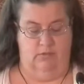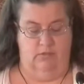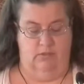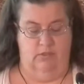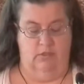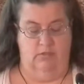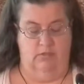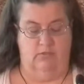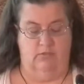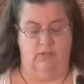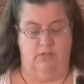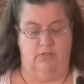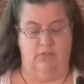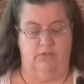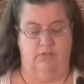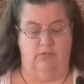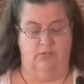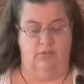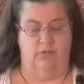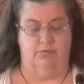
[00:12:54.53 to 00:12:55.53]
such
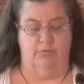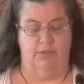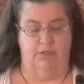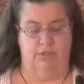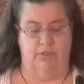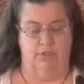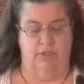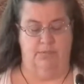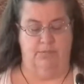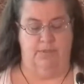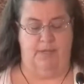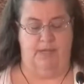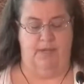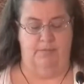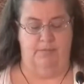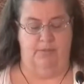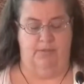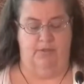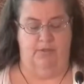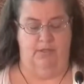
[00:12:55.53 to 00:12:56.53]
as the Christian
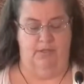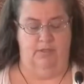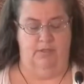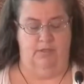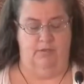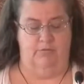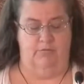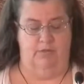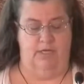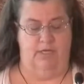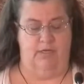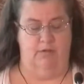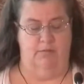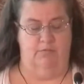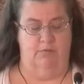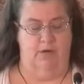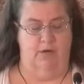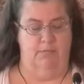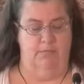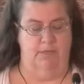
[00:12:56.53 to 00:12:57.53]
Bible and the Greek and
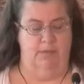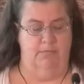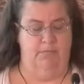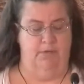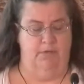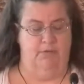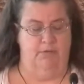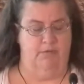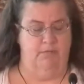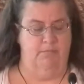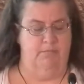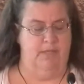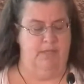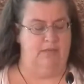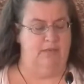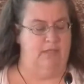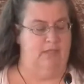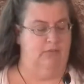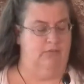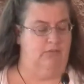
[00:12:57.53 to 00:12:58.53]
Roman
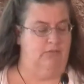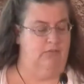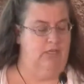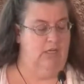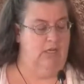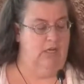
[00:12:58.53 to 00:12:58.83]
mythos,